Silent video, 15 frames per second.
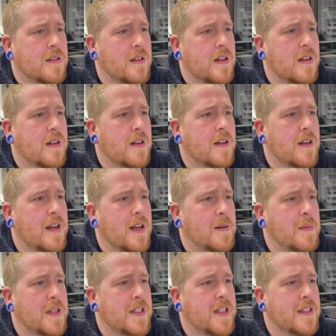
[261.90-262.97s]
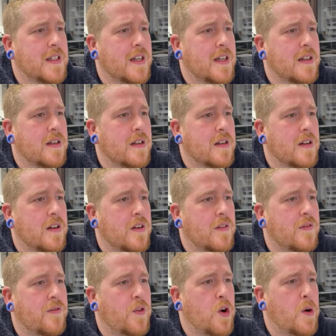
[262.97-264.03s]
Uh, how much is it?
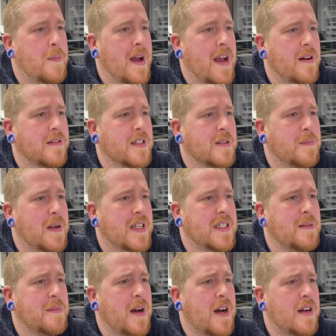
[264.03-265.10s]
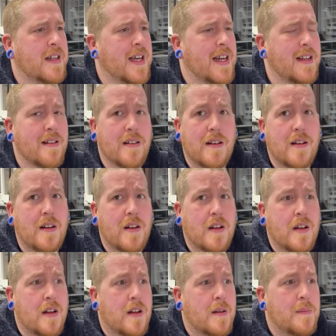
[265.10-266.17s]
Four pounds. Bloody bargain.
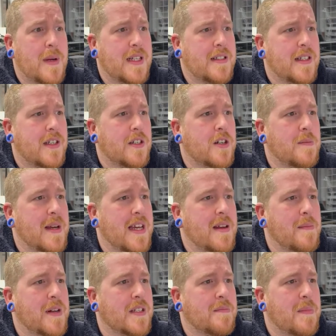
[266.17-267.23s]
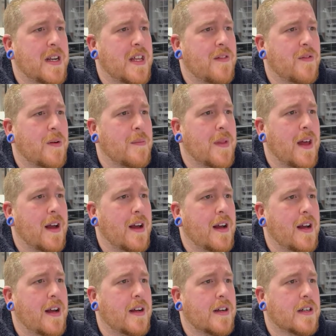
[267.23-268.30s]
Bessie, you're not making much money from
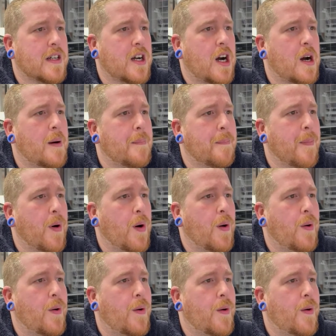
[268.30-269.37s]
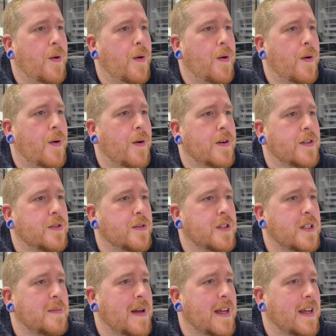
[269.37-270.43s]
that. Come on,
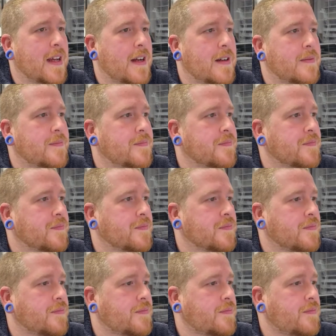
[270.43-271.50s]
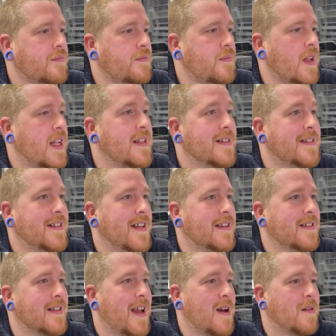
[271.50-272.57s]
Georgie Maker. Six
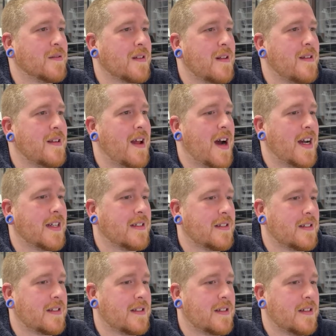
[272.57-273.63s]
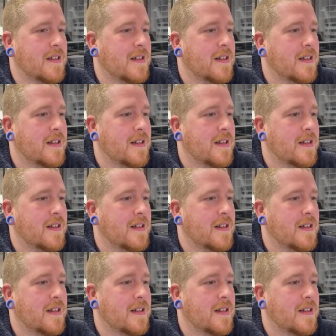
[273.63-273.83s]
sales. Nice.